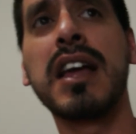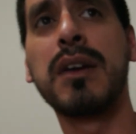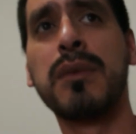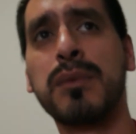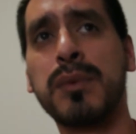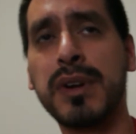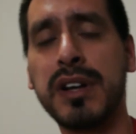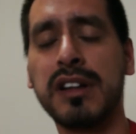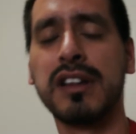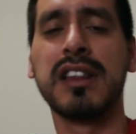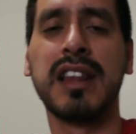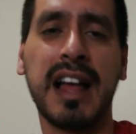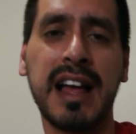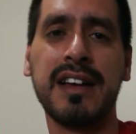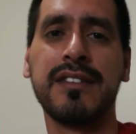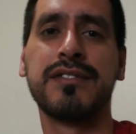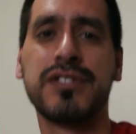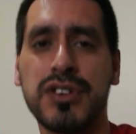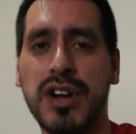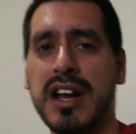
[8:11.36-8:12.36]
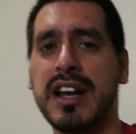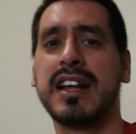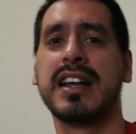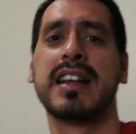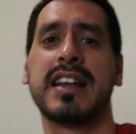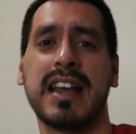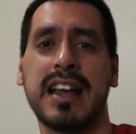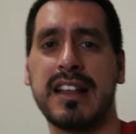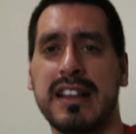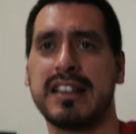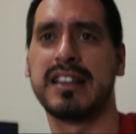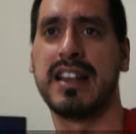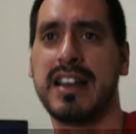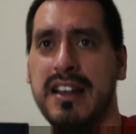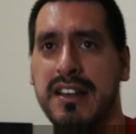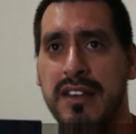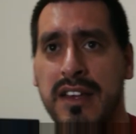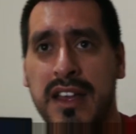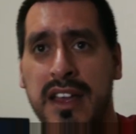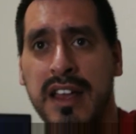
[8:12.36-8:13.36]
a real live trading account that
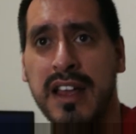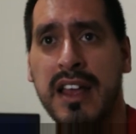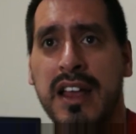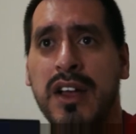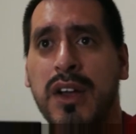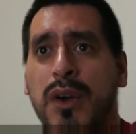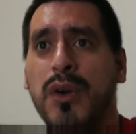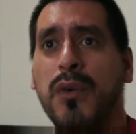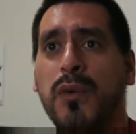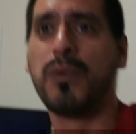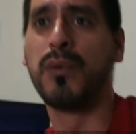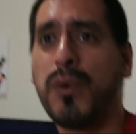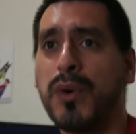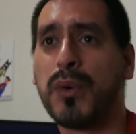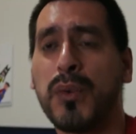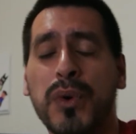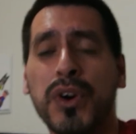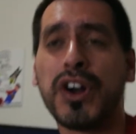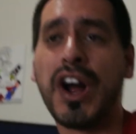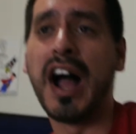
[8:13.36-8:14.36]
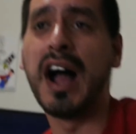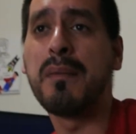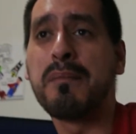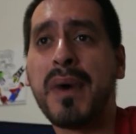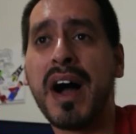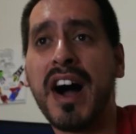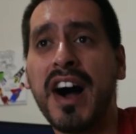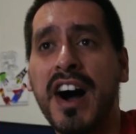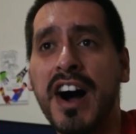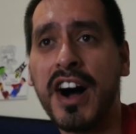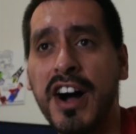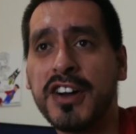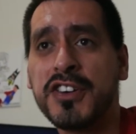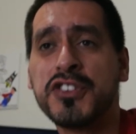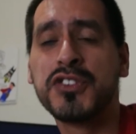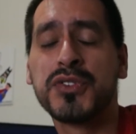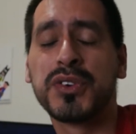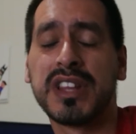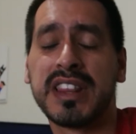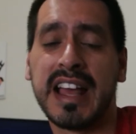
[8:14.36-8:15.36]
I we're up a
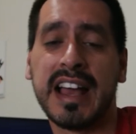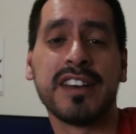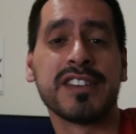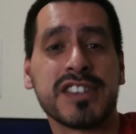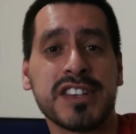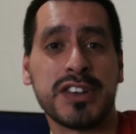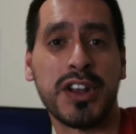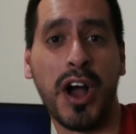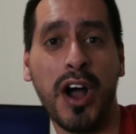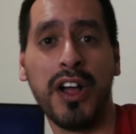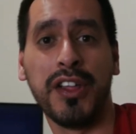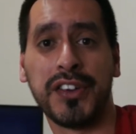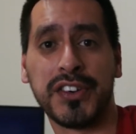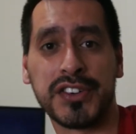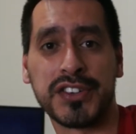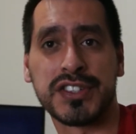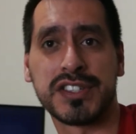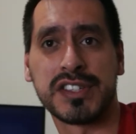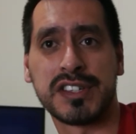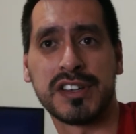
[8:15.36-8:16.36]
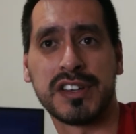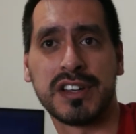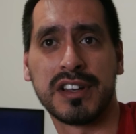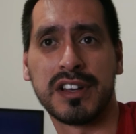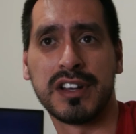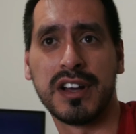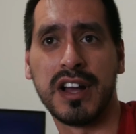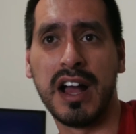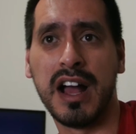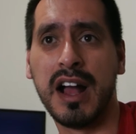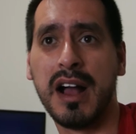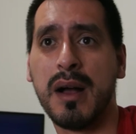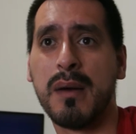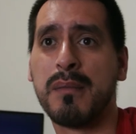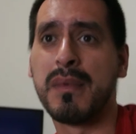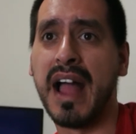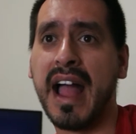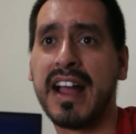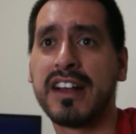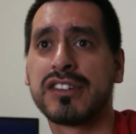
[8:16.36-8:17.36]
$100,000.
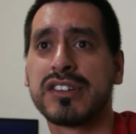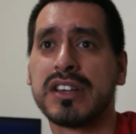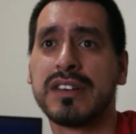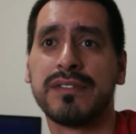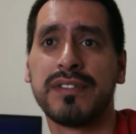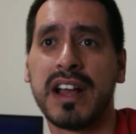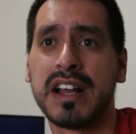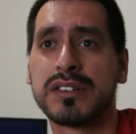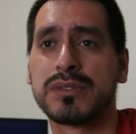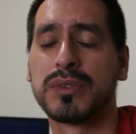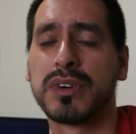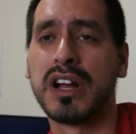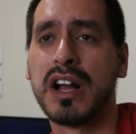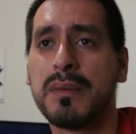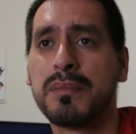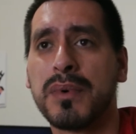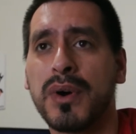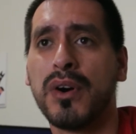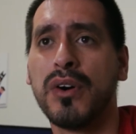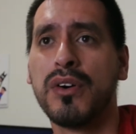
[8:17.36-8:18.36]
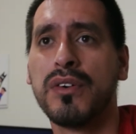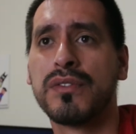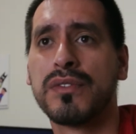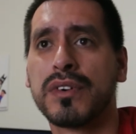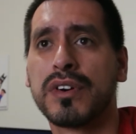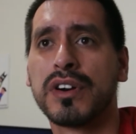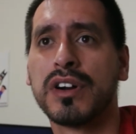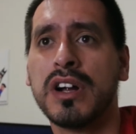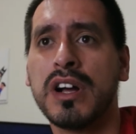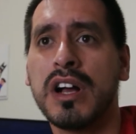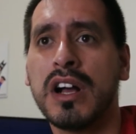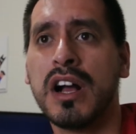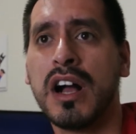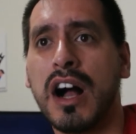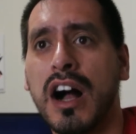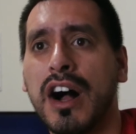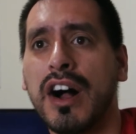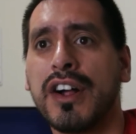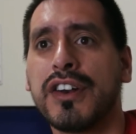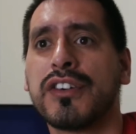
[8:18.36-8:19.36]
Um, actually, in fact, we're up over
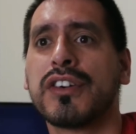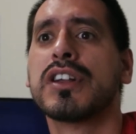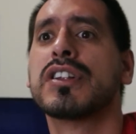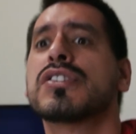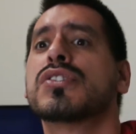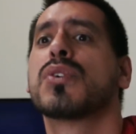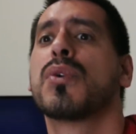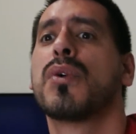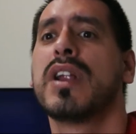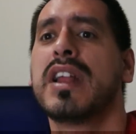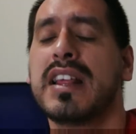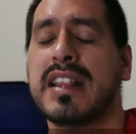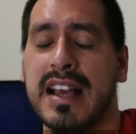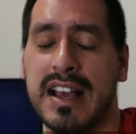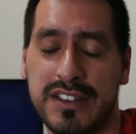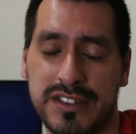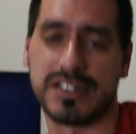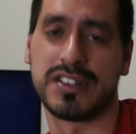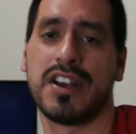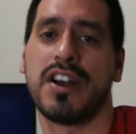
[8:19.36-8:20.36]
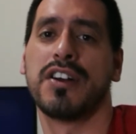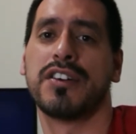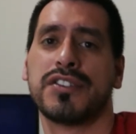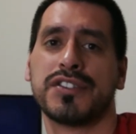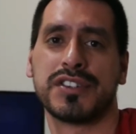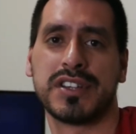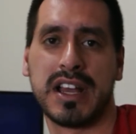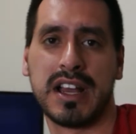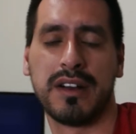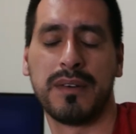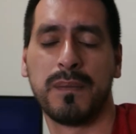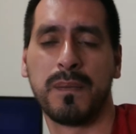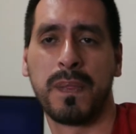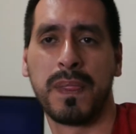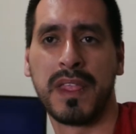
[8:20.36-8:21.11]
a $120,000 now